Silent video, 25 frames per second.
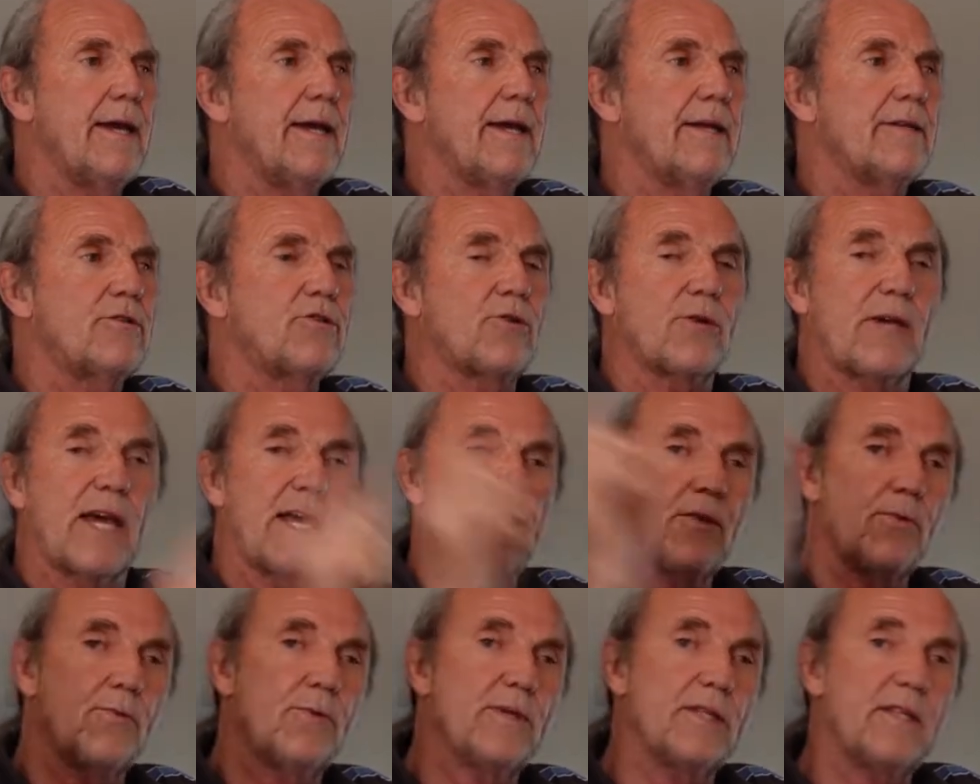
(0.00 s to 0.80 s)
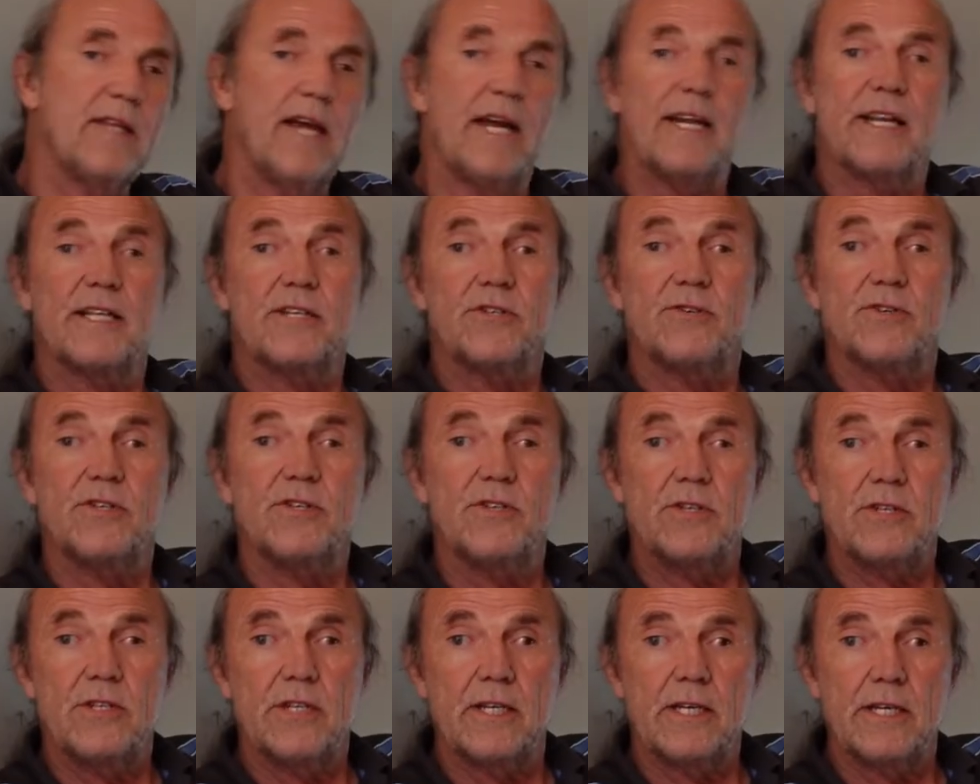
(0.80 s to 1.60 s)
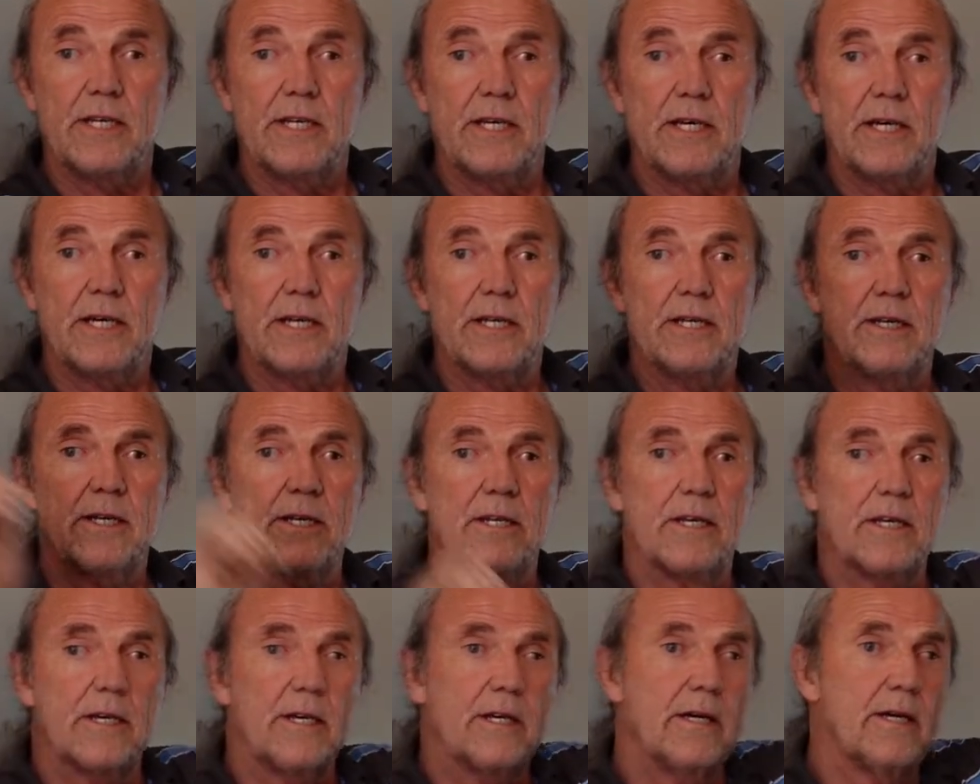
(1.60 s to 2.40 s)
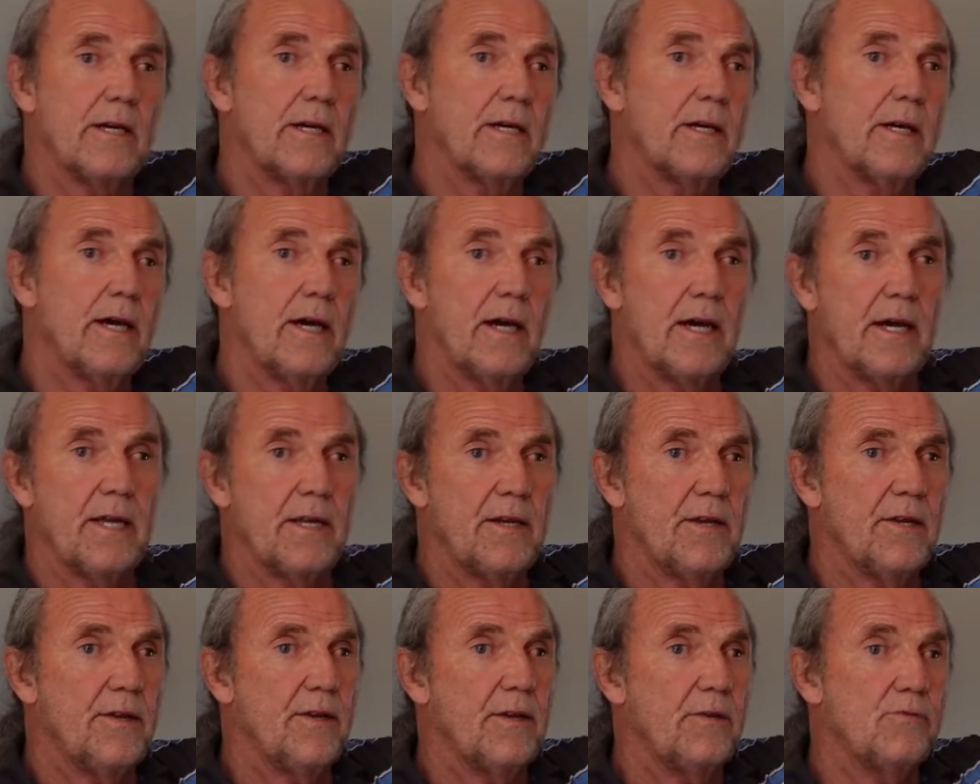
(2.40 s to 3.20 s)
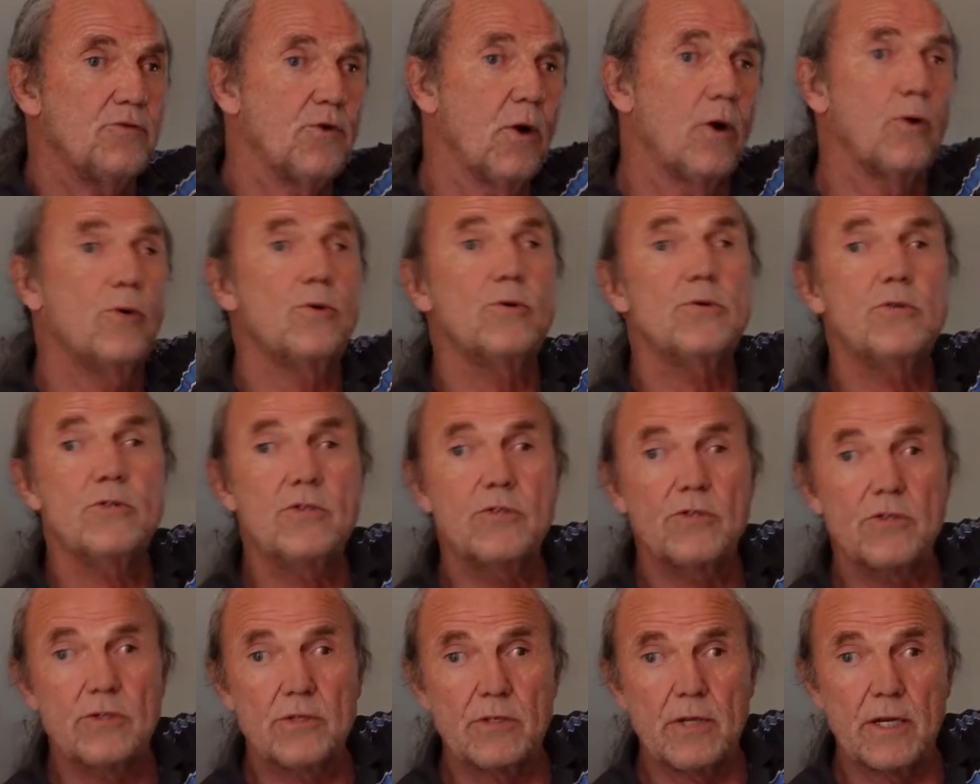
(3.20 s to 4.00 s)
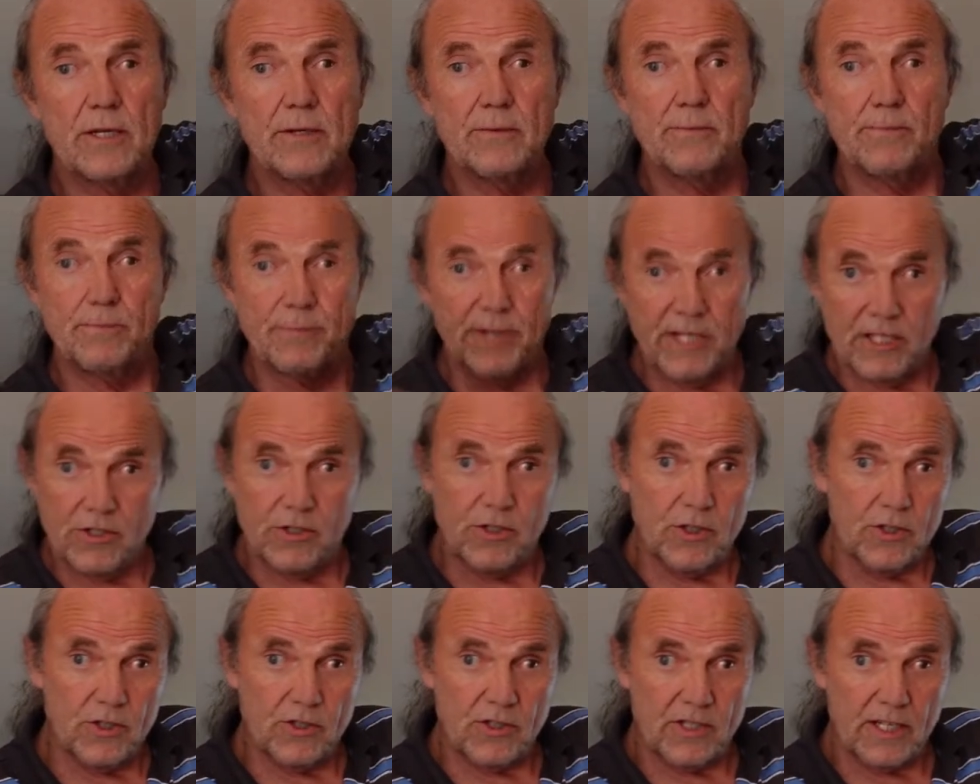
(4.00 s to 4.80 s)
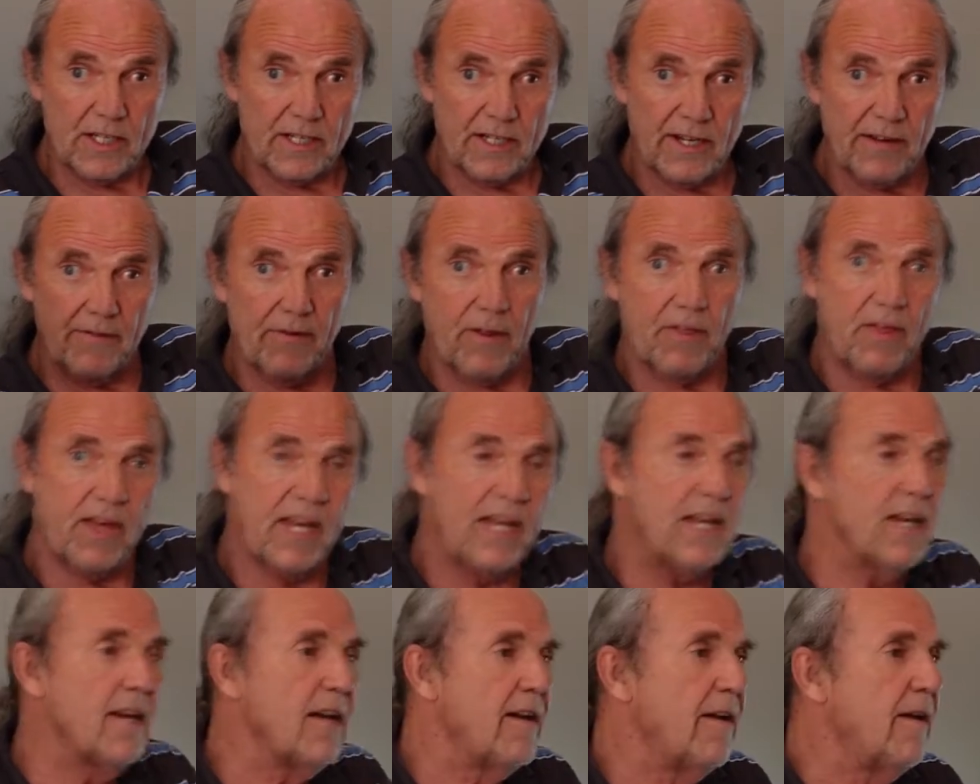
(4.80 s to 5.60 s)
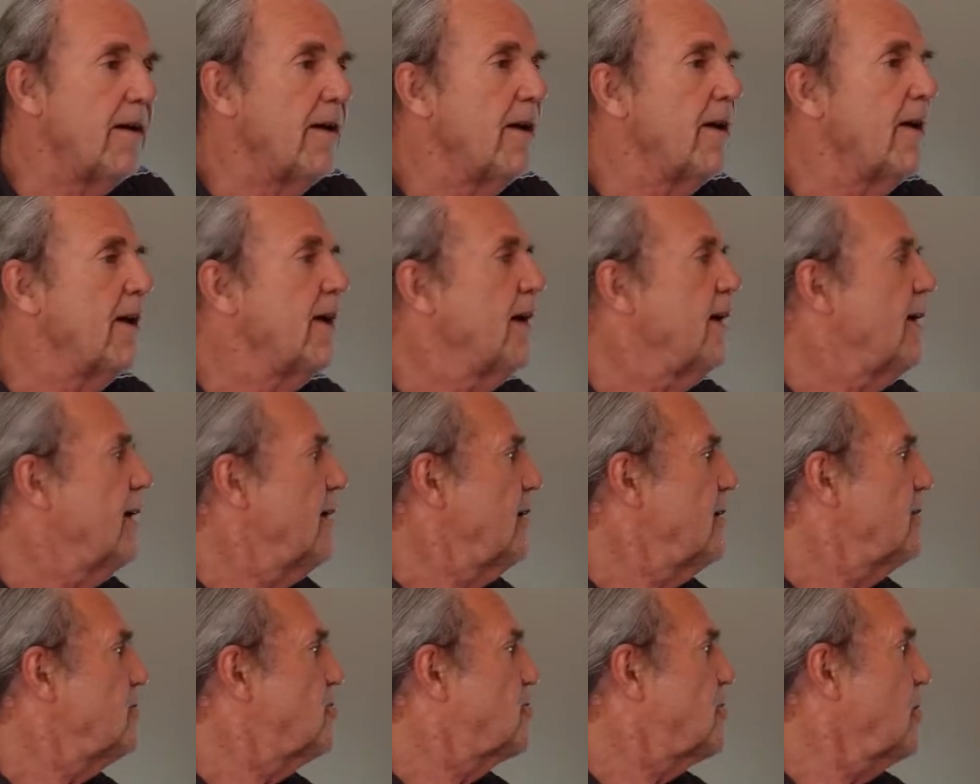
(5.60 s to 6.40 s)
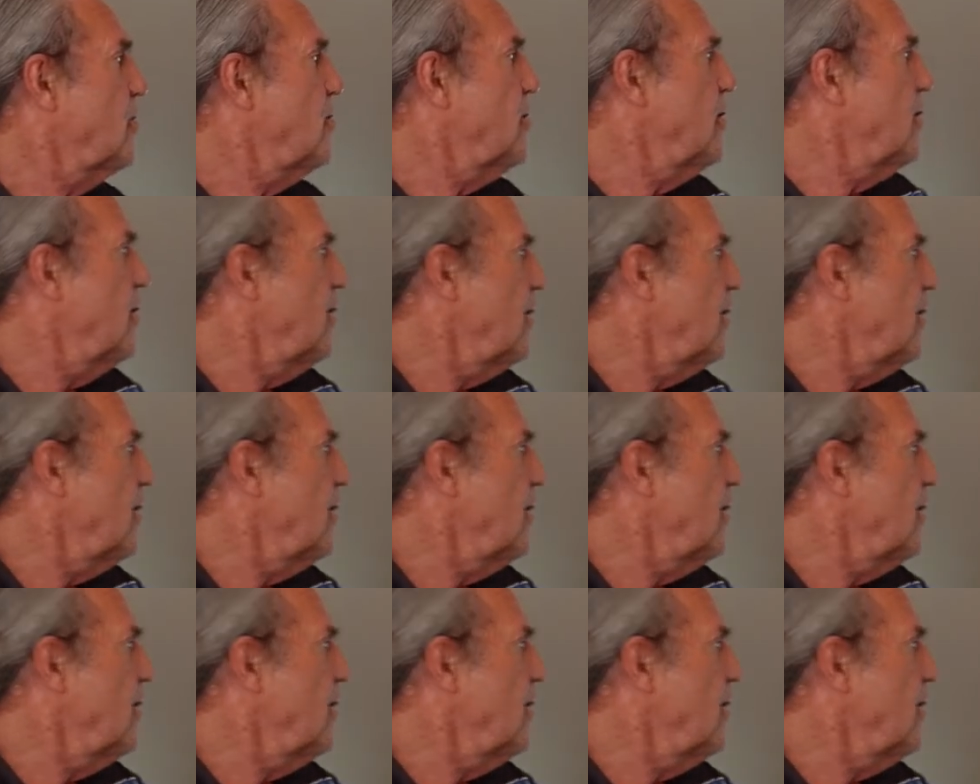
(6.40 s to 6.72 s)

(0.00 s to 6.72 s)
together with electricity and the roads and bridges and everything. So